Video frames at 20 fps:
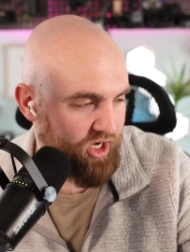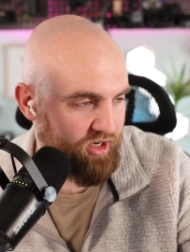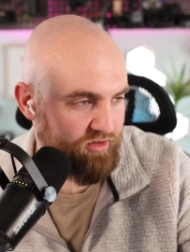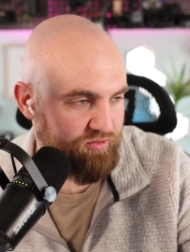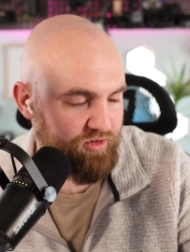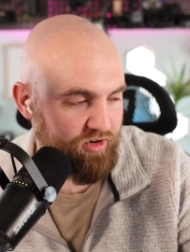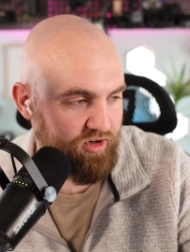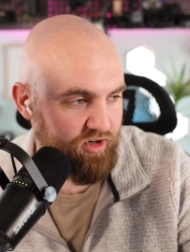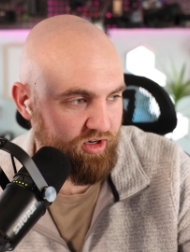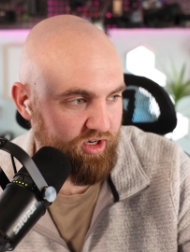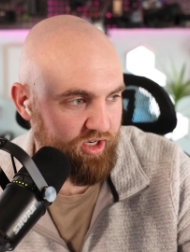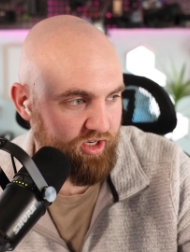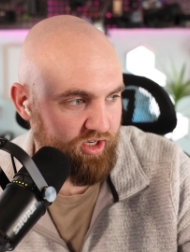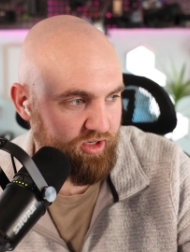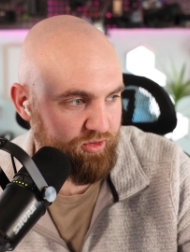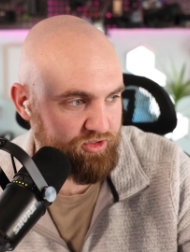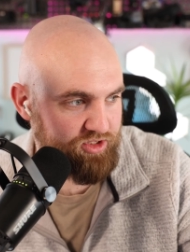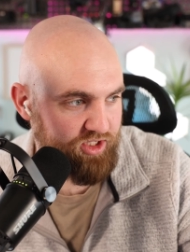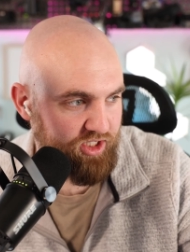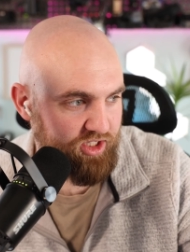for it
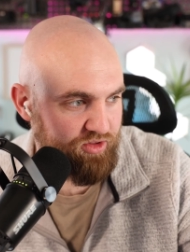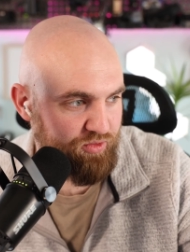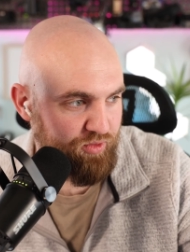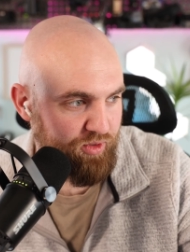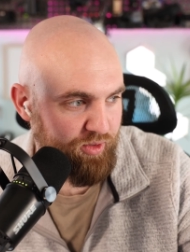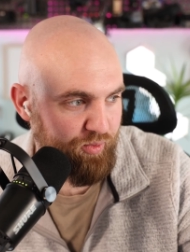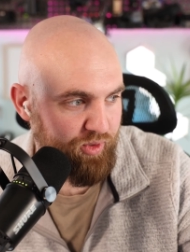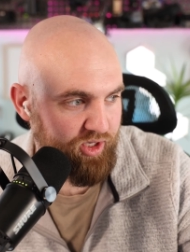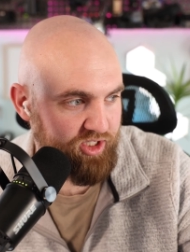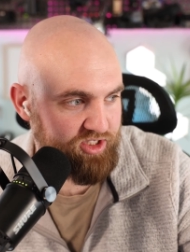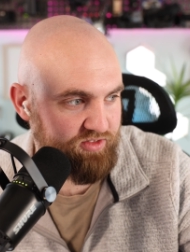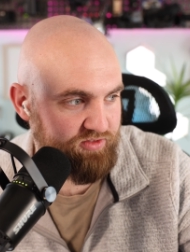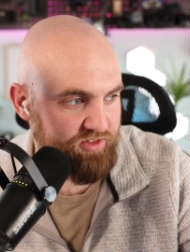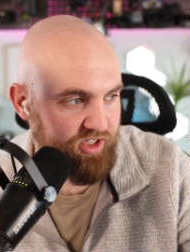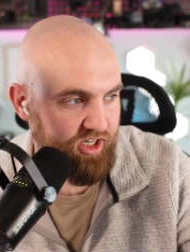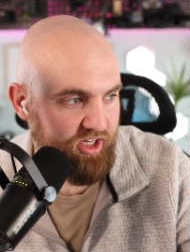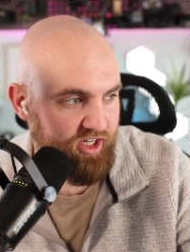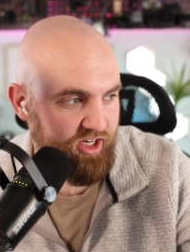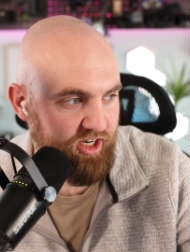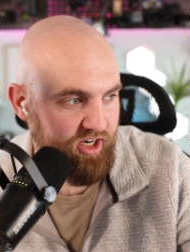was like three weeks of
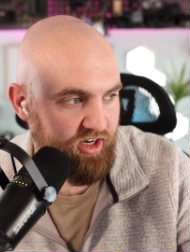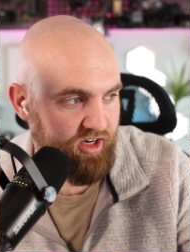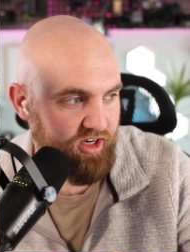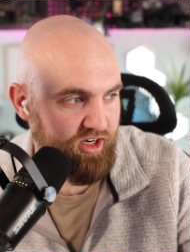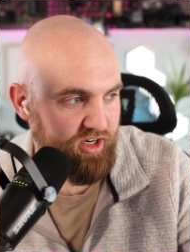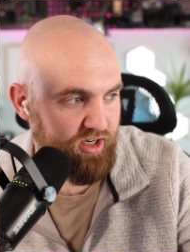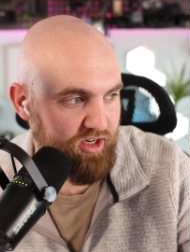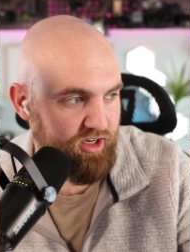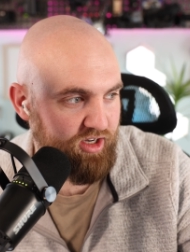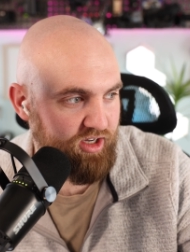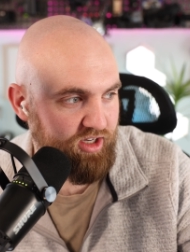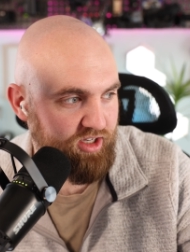daycare and